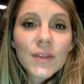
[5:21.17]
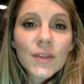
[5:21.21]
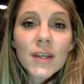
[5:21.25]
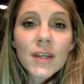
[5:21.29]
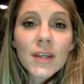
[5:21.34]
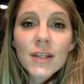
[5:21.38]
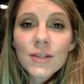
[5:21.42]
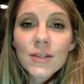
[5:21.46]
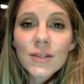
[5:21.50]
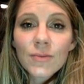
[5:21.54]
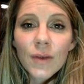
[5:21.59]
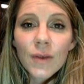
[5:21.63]

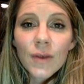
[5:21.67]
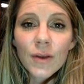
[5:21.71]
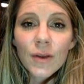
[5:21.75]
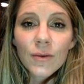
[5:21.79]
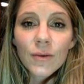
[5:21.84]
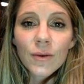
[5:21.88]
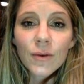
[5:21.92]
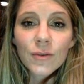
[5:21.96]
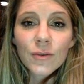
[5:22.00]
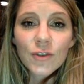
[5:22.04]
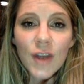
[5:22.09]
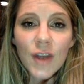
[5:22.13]
This
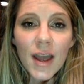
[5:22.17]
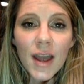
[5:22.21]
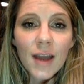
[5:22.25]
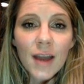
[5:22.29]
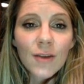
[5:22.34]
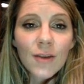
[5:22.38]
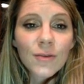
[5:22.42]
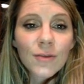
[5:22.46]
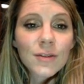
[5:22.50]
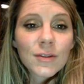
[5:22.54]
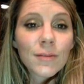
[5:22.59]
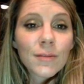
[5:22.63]
railroad
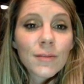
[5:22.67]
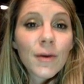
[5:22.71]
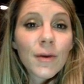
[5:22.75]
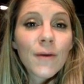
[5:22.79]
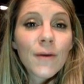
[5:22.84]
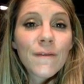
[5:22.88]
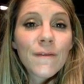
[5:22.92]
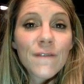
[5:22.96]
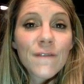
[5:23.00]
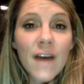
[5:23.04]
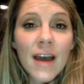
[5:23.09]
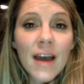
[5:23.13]
track was
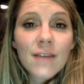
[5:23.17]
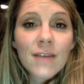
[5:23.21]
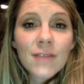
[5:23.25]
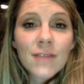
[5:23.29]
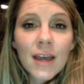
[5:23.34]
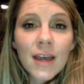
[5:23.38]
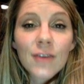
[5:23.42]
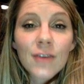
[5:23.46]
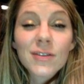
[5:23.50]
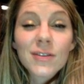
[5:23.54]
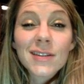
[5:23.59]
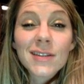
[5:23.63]
about
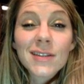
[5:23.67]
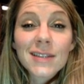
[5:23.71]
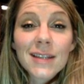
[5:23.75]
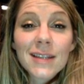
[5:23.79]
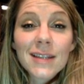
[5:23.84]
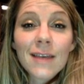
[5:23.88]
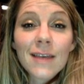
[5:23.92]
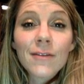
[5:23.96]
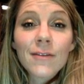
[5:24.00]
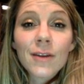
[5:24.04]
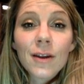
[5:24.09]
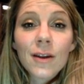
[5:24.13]

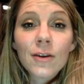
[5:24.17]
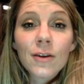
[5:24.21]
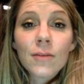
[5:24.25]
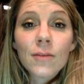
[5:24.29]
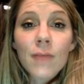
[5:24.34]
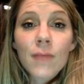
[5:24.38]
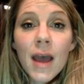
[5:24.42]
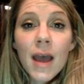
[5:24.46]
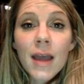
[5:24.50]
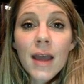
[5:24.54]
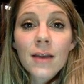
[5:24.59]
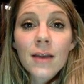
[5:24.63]
5,700
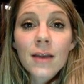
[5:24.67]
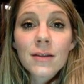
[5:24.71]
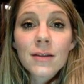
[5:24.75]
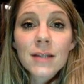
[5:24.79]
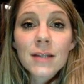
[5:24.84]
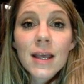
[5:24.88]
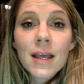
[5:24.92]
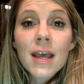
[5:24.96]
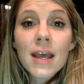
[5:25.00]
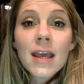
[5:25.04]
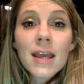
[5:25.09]
miles.